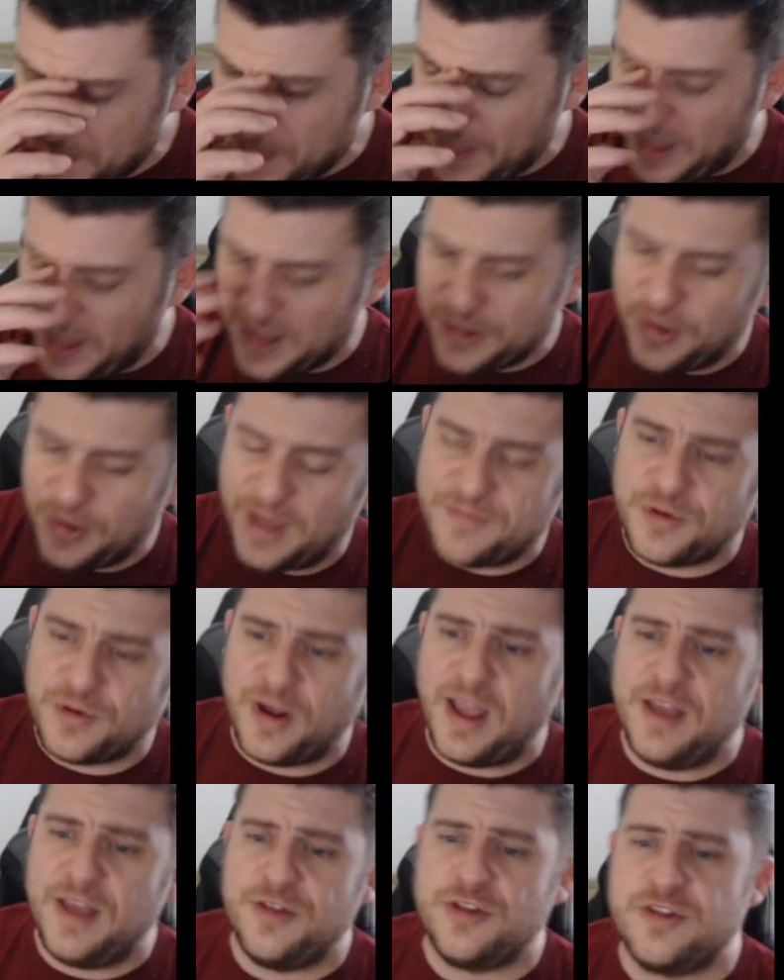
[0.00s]
And you have your
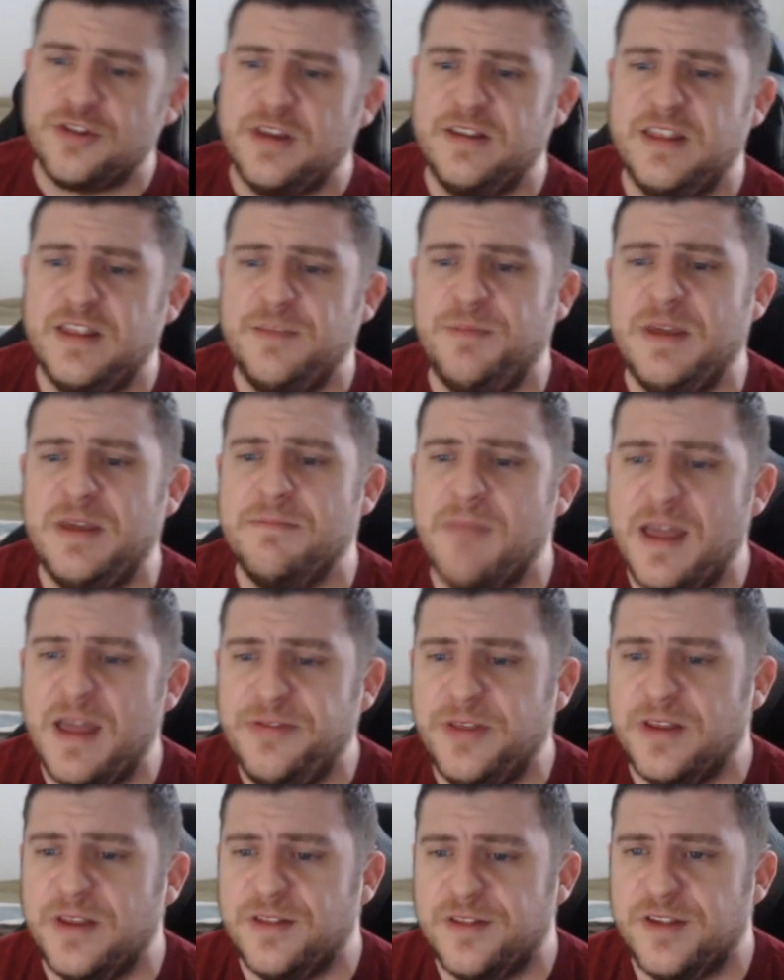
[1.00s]
HTTP
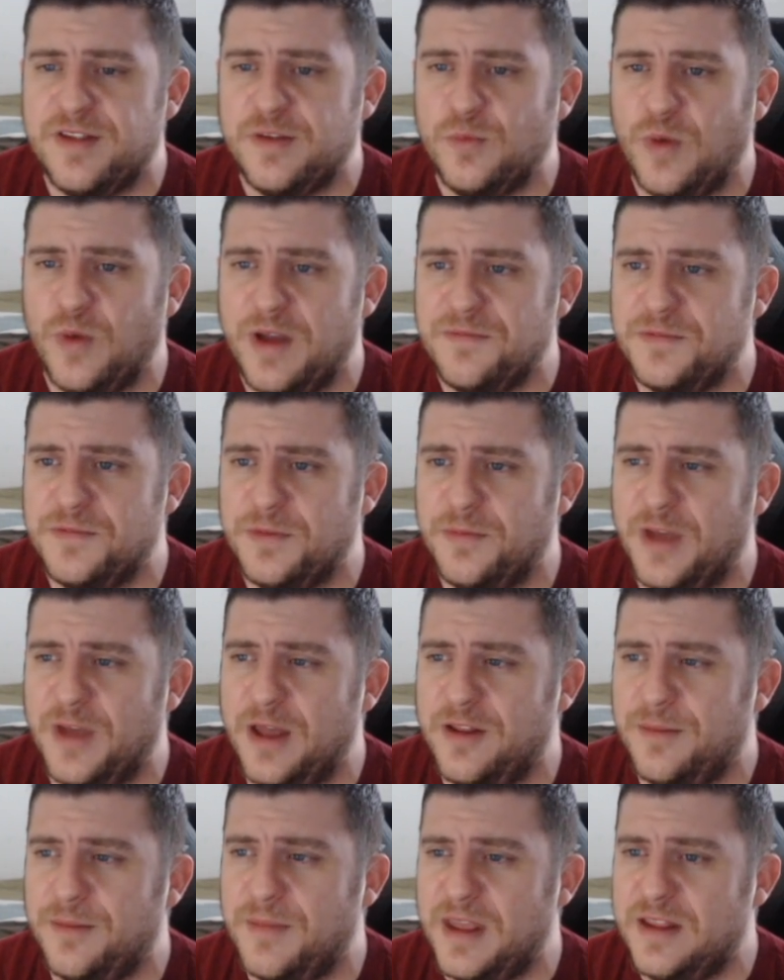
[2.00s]
methods in web
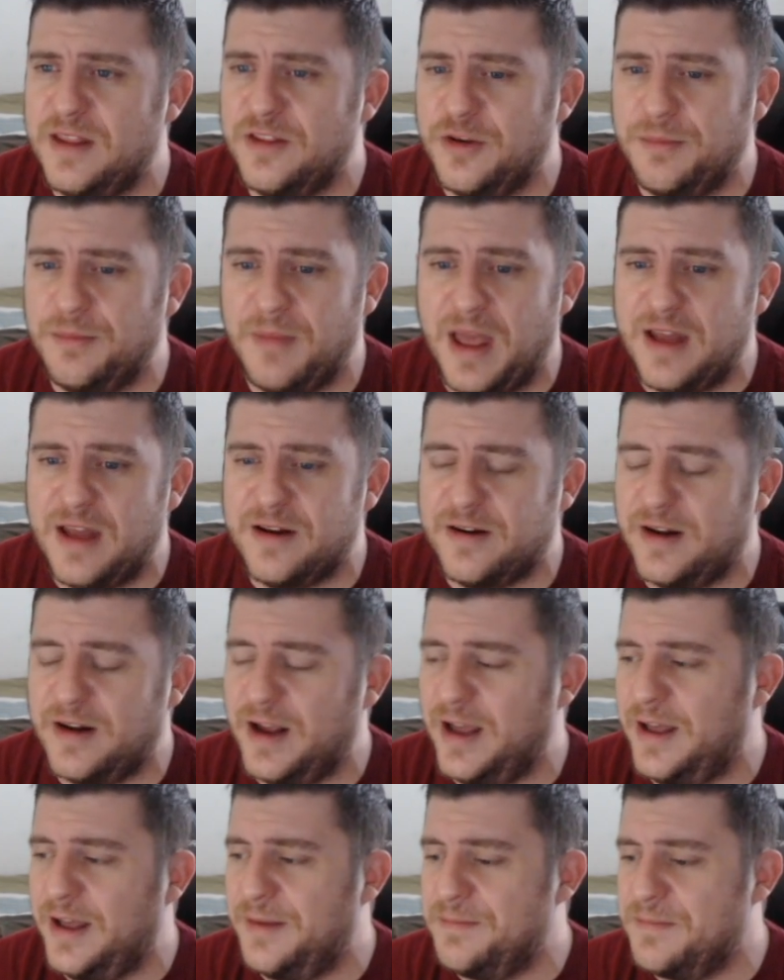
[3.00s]
development. No matter,
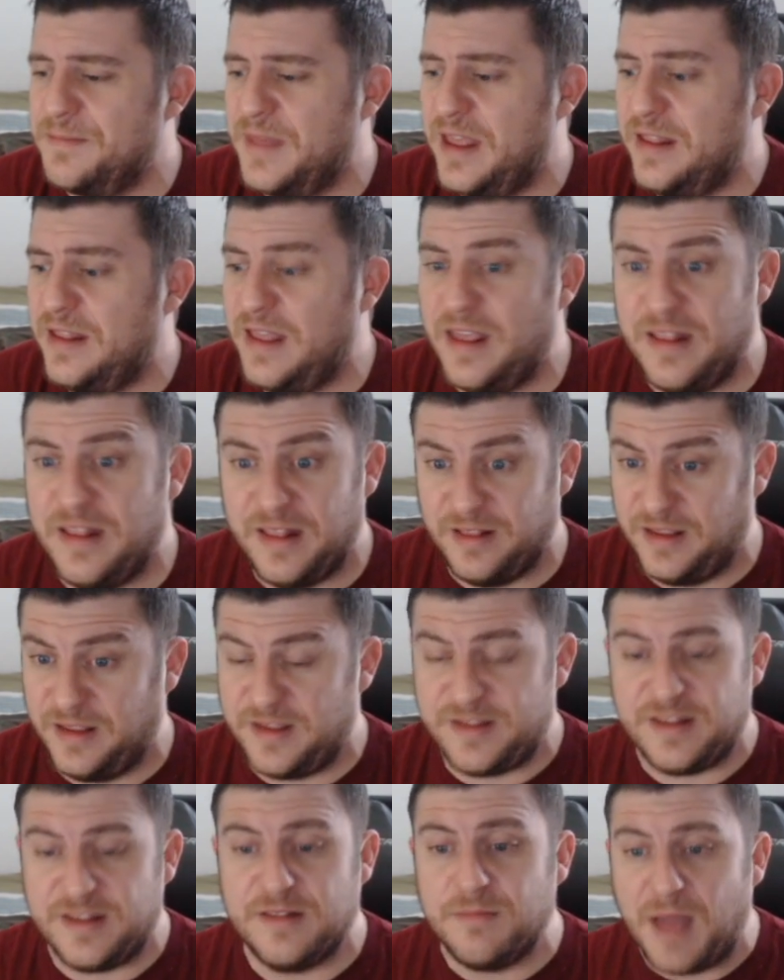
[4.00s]
at
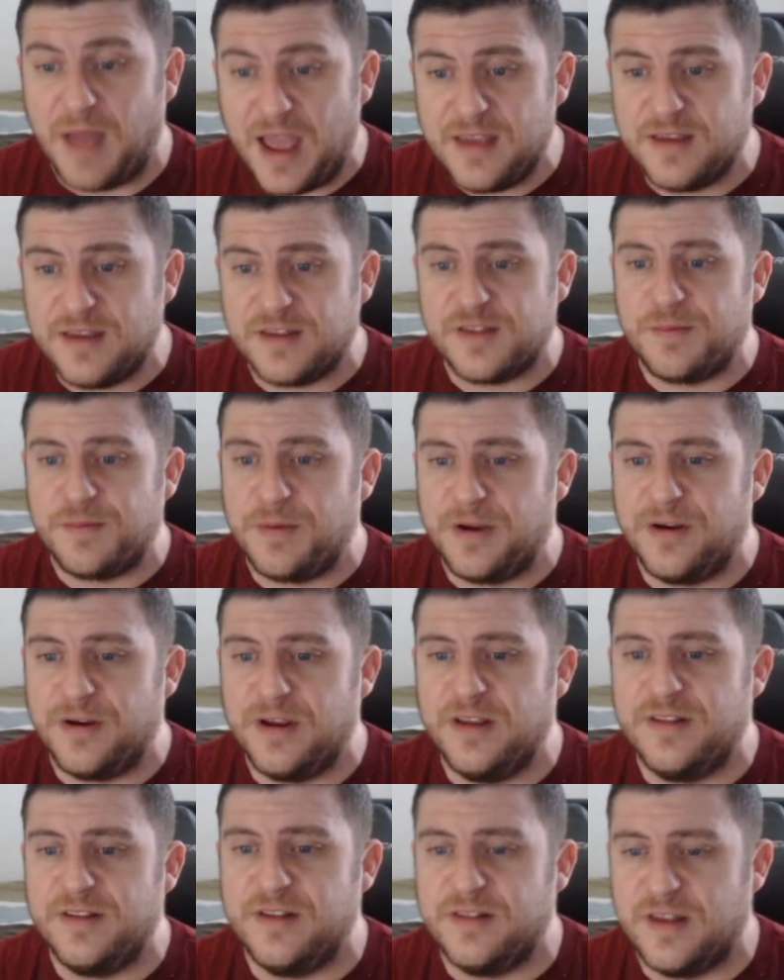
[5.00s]
least in my
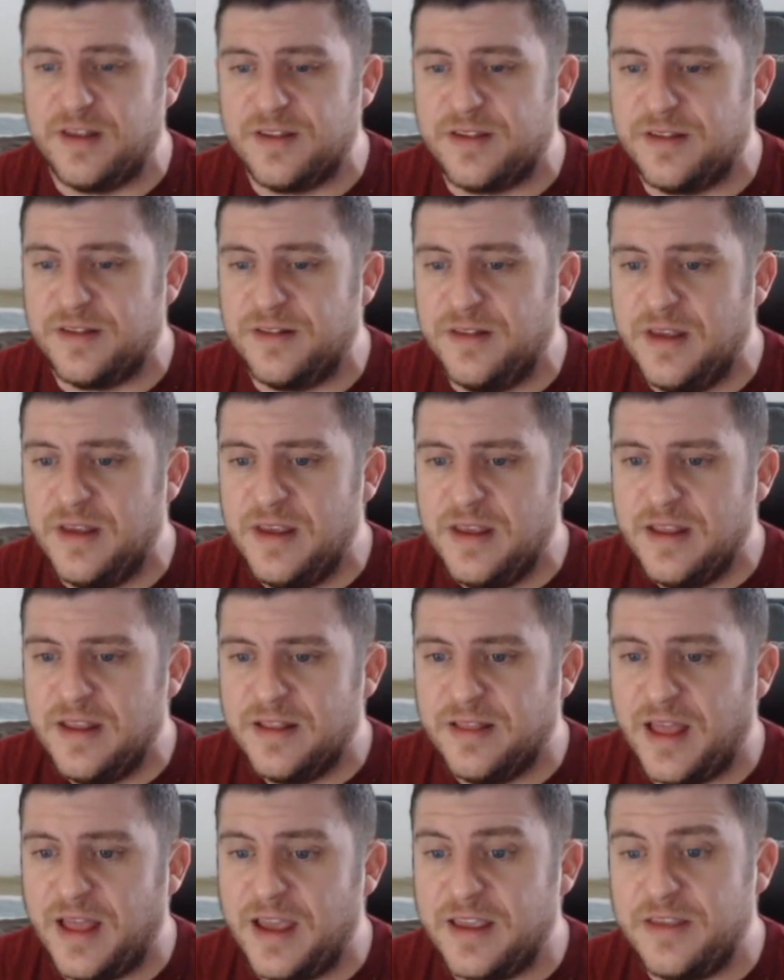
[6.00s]
experience, it doesn't,
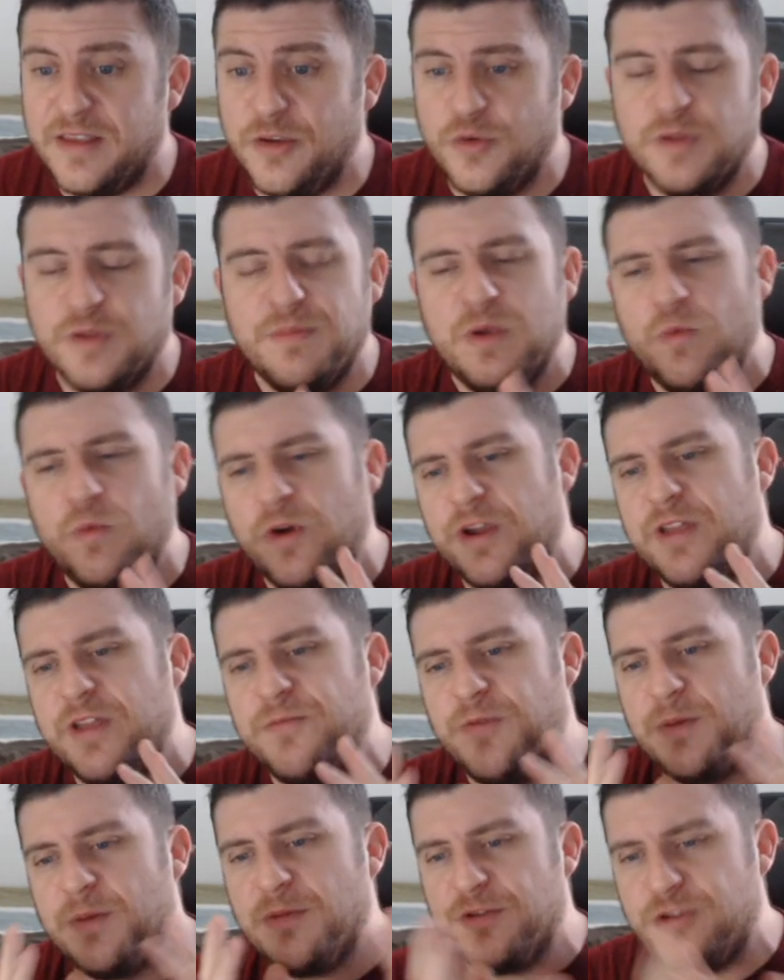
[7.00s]
like, you can be working
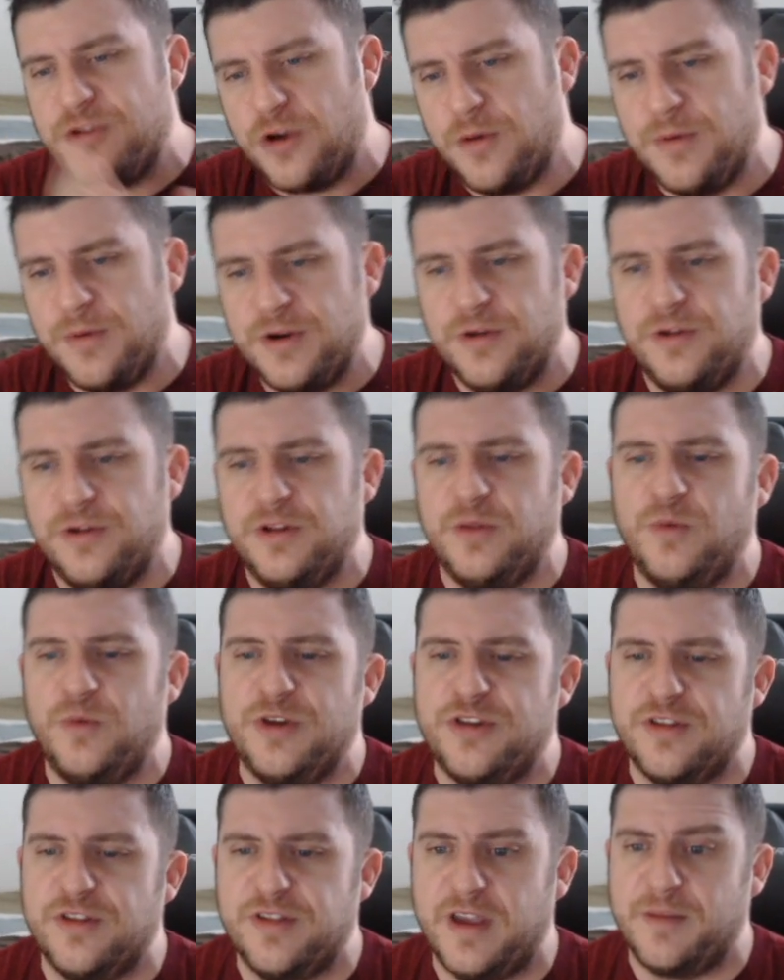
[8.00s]
from your terminal, in
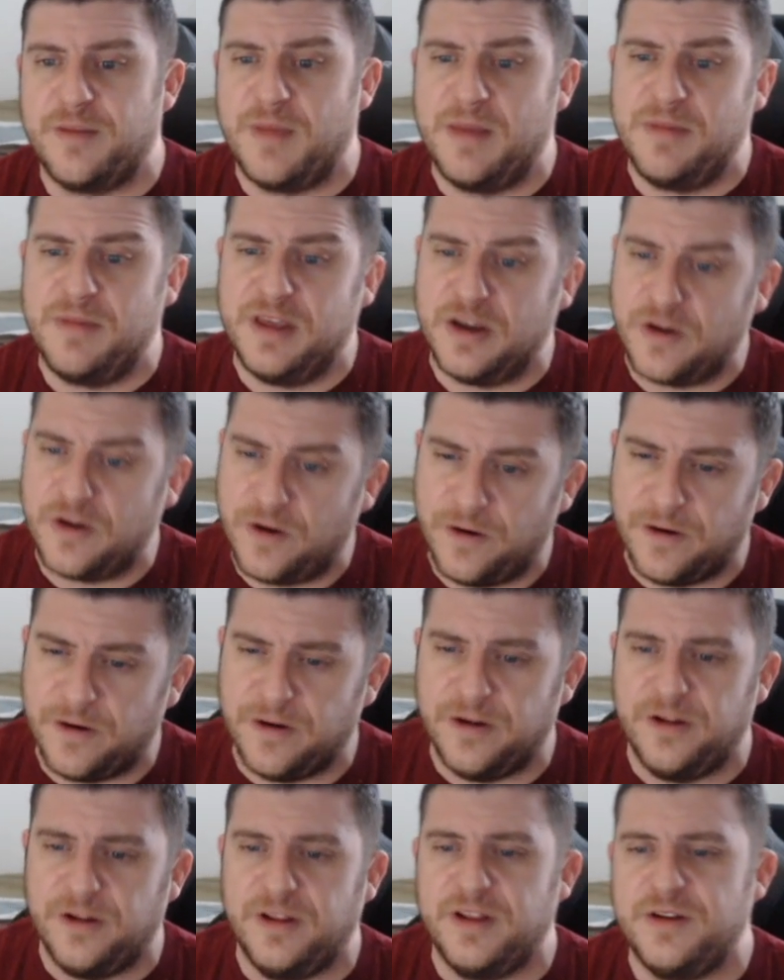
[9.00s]
which it's like maybe a
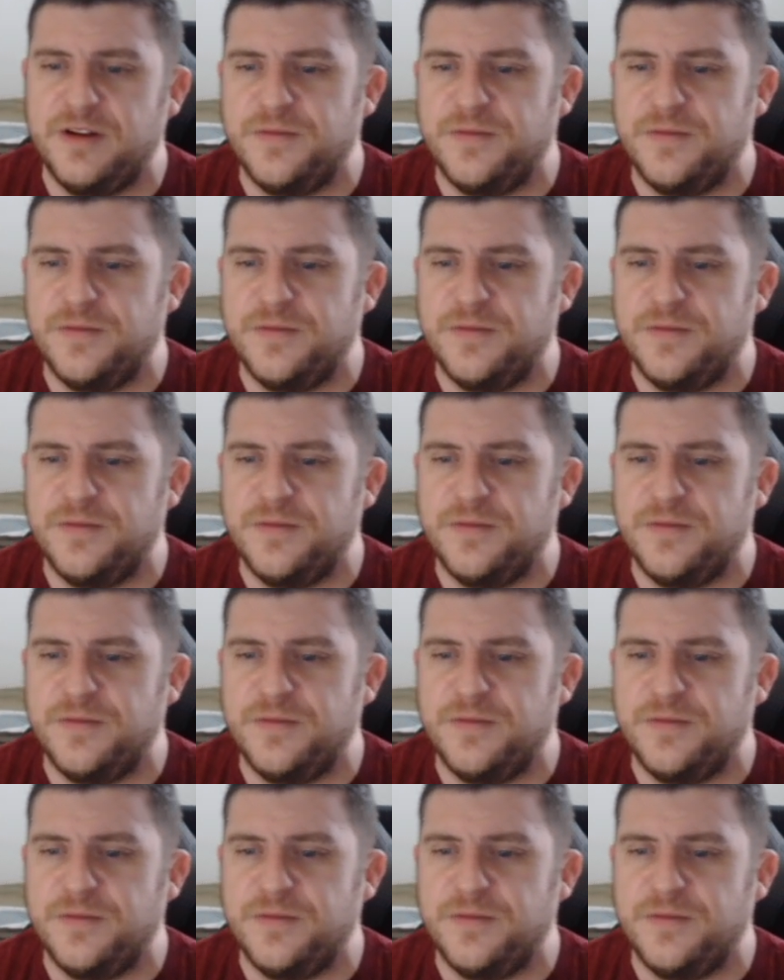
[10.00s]
curl, and of